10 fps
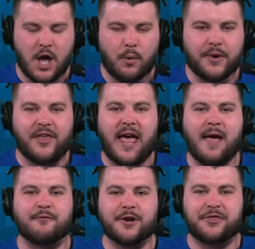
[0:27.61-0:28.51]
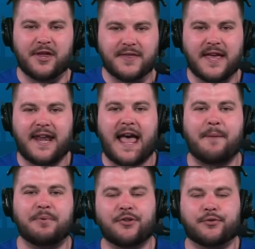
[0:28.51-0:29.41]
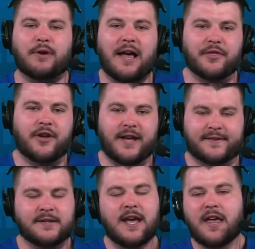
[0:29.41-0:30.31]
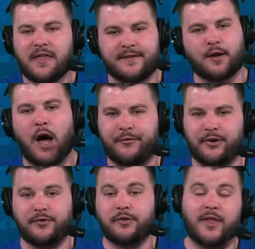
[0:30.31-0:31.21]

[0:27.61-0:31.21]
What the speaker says: with everything that happens around the Knicks this offseason.